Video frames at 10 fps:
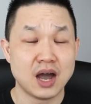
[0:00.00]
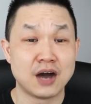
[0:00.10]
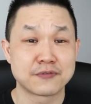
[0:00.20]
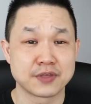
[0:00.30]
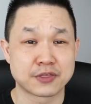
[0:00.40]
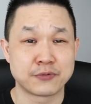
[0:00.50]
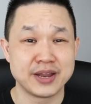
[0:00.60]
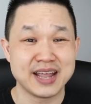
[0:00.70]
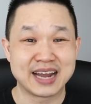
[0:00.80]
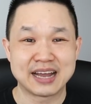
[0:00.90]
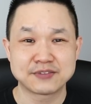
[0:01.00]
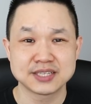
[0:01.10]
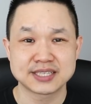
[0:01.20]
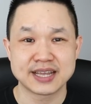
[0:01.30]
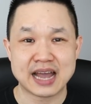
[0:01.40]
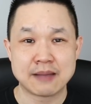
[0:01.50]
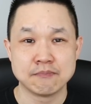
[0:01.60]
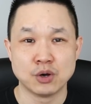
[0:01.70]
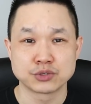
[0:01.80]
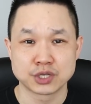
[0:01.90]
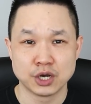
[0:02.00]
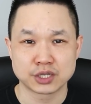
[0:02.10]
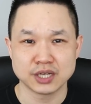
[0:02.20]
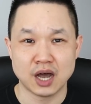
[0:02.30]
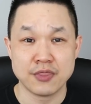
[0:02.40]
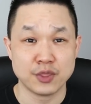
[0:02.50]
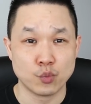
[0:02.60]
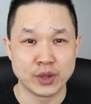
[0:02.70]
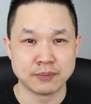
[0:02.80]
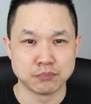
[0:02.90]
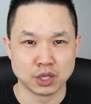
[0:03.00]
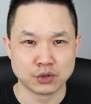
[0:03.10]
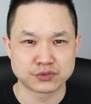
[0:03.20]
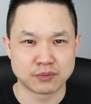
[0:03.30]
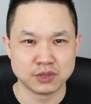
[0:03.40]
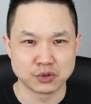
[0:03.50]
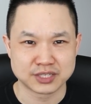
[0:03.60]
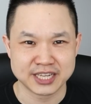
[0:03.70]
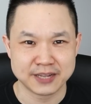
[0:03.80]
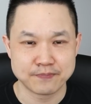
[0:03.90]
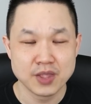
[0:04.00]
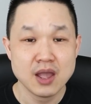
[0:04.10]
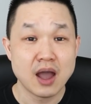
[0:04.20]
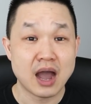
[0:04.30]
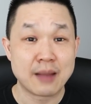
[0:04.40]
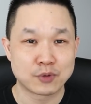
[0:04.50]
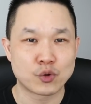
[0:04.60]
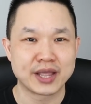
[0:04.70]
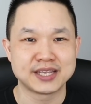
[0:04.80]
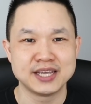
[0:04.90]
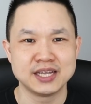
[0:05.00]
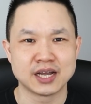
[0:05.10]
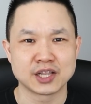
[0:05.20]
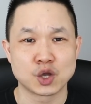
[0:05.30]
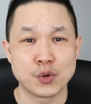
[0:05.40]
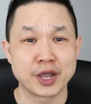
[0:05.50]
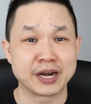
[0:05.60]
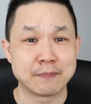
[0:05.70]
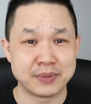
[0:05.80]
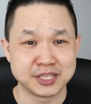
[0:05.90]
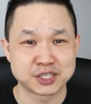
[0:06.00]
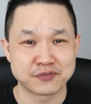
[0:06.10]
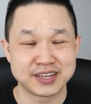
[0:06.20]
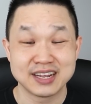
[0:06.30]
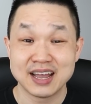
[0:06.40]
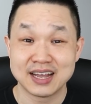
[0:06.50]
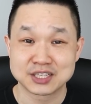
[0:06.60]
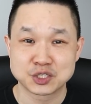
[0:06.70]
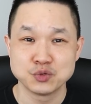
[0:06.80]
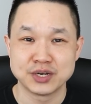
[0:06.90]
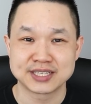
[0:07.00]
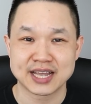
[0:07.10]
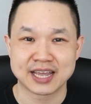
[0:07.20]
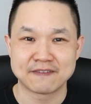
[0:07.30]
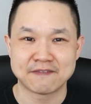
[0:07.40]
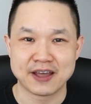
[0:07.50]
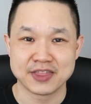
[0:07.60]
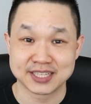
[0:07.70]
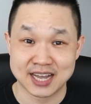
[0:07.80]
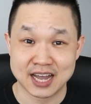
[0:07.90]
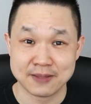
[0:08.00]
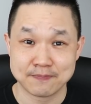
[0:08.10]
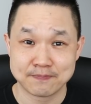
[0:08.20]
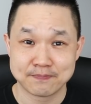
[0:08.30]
Of the three, I'd have to say I'm most hooked on The Wind Blows from Longxi. I'm quite keen on going on a binge of it as soon as I can find the time.